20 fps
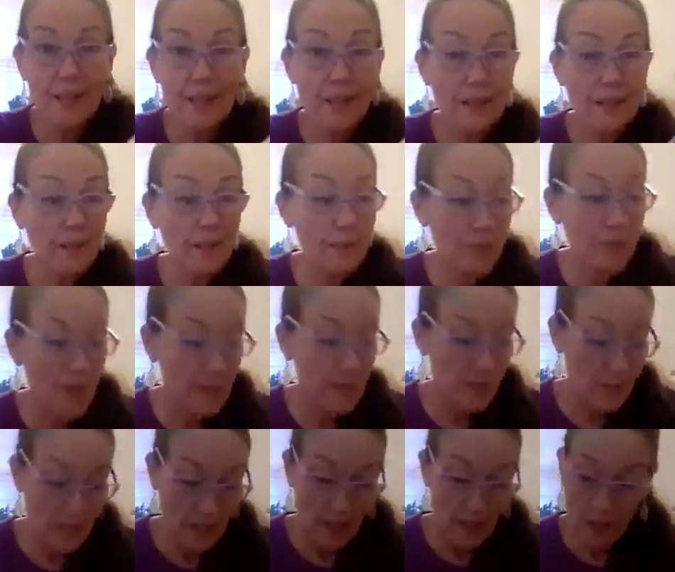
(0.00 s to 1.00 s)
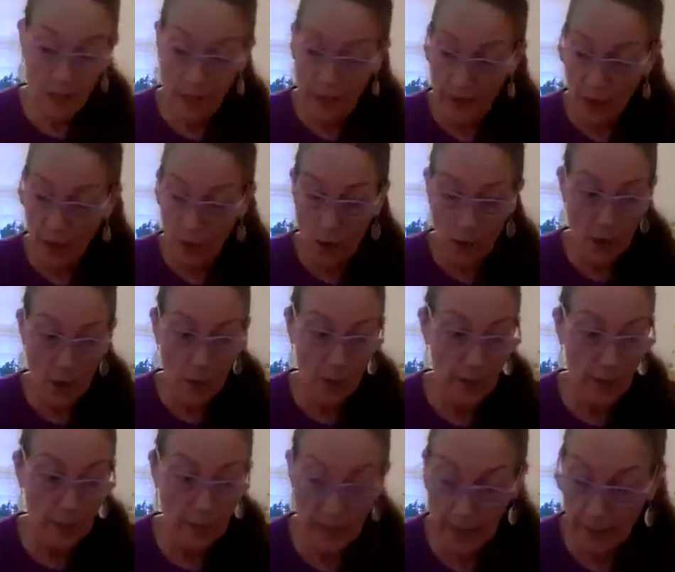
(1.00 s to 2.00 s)
in the front seat of the car
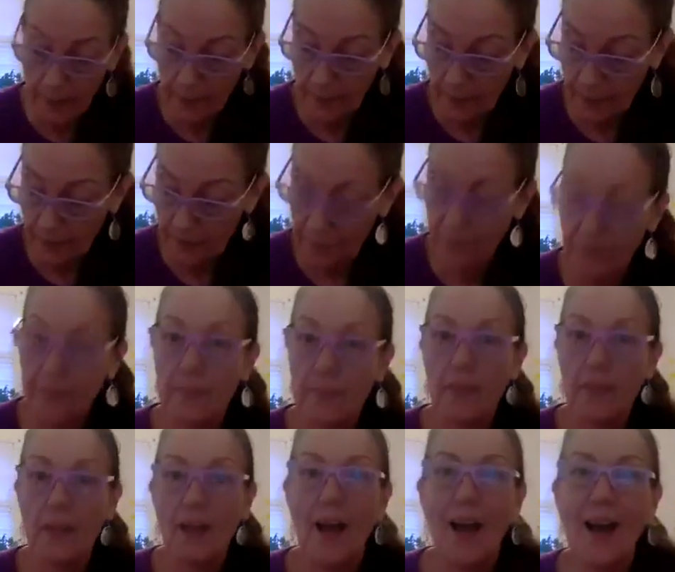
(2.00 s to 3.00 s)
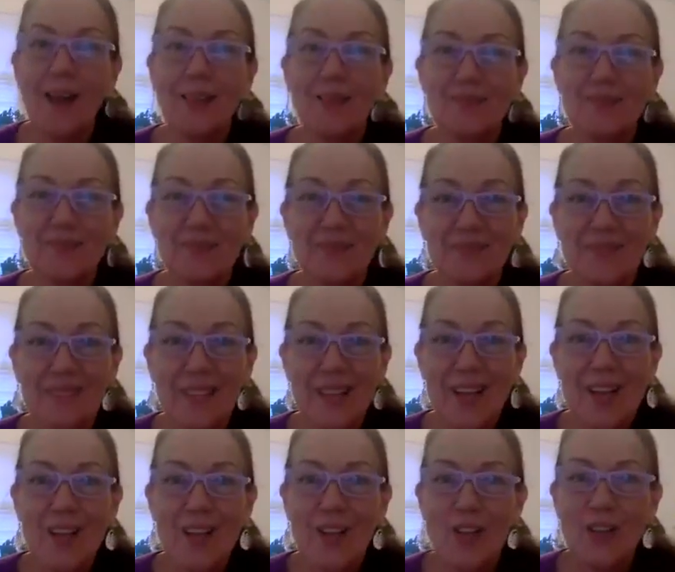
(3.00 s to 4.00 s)
with me. Okay?
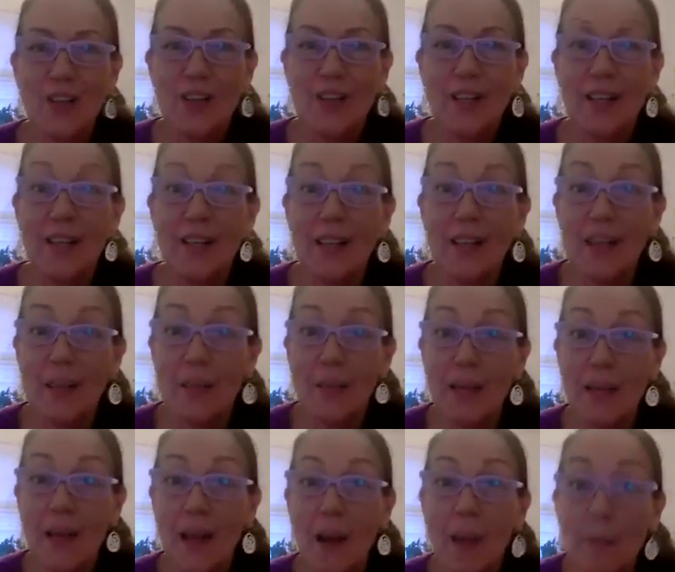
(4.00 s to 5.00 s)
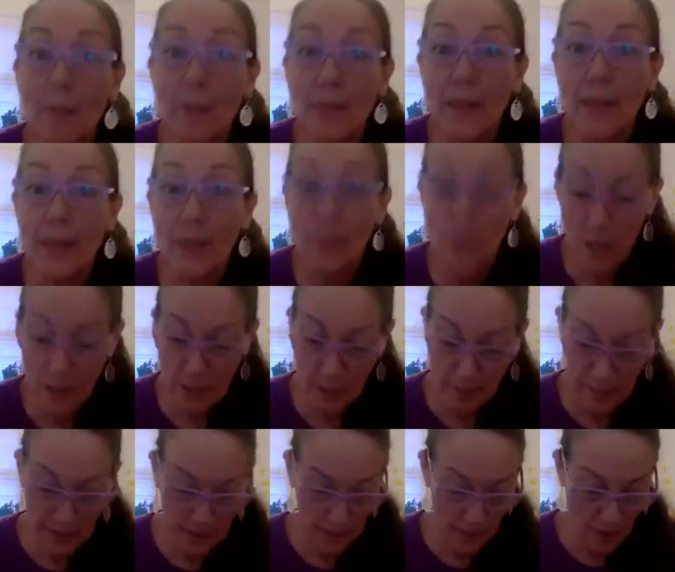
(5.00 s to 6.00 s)
So he can keep me company while I'm
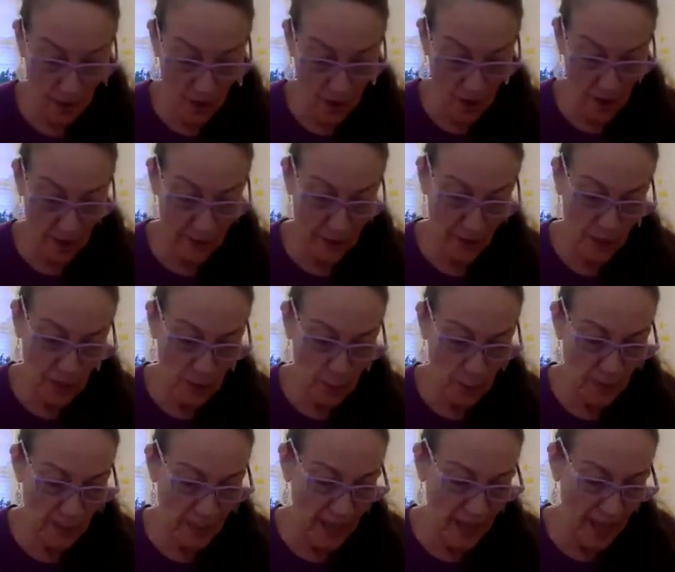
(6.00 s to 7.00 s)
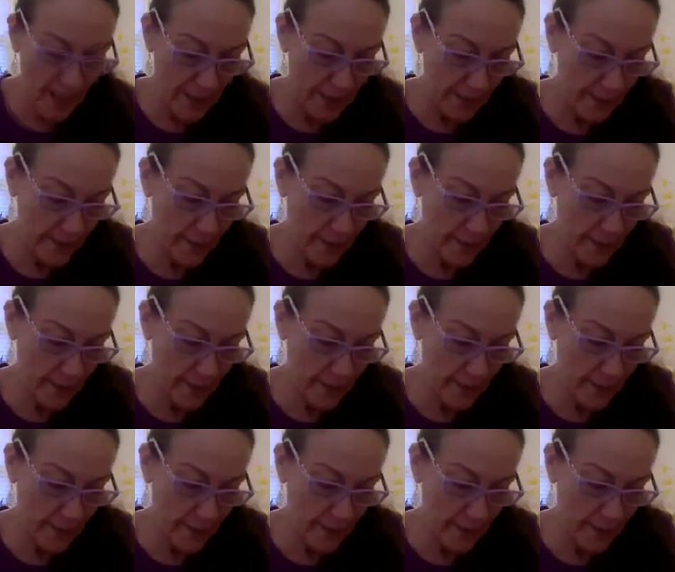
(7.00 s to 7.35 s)
in the car. Just pretend.